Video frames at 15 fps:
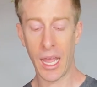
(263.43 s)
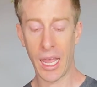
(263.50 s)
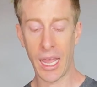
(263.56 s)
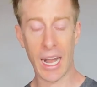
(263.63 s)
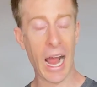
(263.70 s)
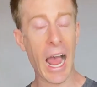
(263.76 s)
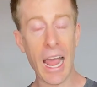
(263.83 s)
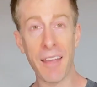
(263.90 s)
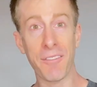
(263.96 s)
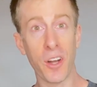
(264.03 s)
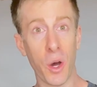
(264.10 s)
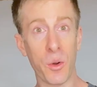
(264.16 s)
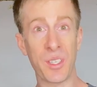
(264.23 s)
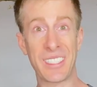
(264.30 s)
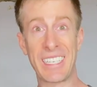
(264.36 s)
and I've
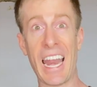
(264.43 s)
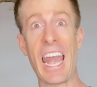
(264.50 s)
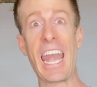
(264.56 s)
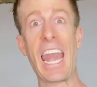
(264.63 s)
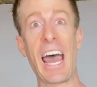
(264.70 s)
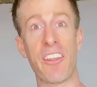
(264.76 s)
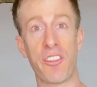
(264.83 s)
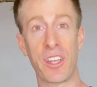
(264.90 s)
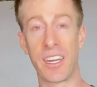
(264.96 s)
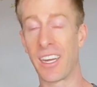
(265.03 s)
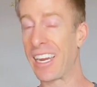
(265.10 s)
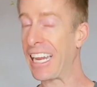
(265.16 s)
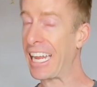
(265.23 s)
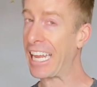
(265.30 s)
noticed nothing.